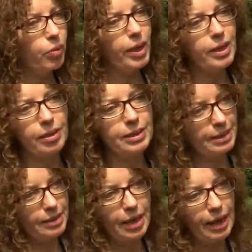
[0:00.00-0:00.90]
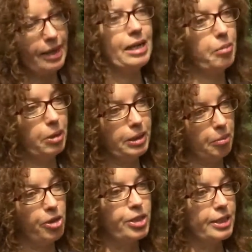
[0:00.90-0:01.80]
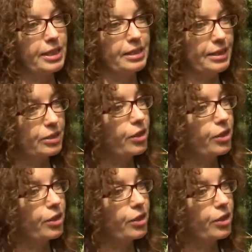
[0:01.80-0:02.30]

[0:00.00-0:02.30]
aware it's like any building process. It's